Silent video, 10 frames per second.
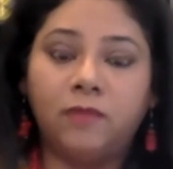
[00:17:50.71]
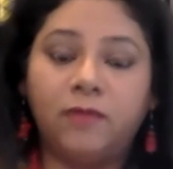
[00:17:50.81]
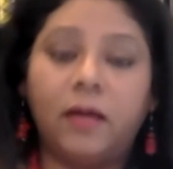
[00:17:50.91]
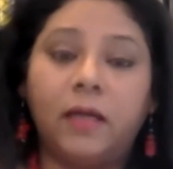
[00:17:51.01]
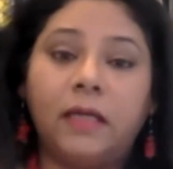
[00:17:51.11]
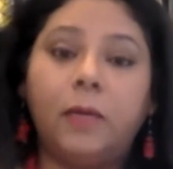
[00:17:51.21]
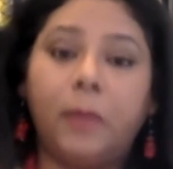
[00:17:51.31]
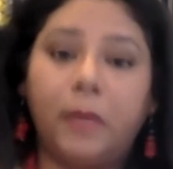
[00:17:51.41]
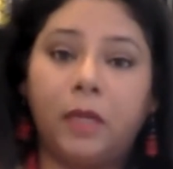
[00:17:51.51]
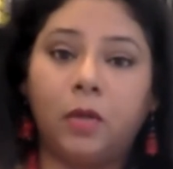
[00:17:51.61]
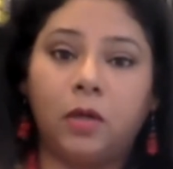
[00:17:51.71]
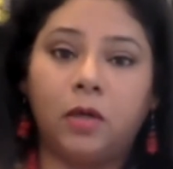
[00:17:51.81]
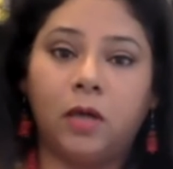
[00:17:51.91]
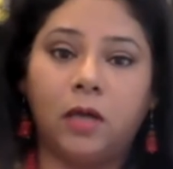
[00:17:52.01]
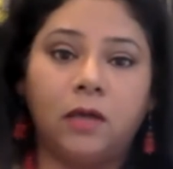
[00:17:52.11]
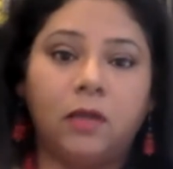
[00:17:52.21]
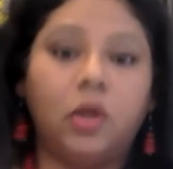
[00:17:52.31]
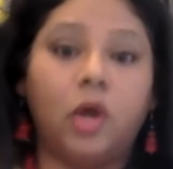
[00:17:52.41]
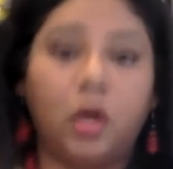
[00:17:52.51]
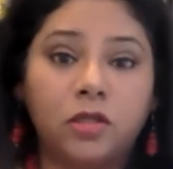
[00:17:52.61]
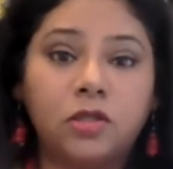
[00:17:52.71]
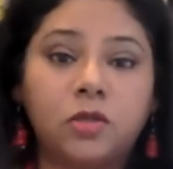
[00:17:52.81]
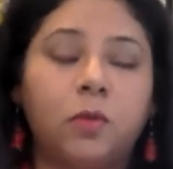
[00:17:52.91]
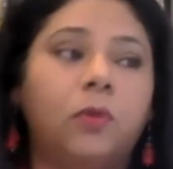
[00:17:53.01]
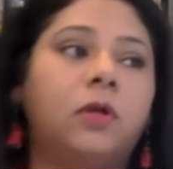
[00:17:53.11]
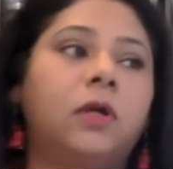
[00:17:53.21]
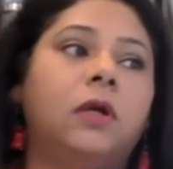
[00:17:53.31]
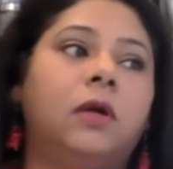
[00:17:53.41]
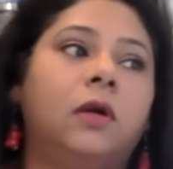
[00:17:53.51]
If I need a particular color, dollar store.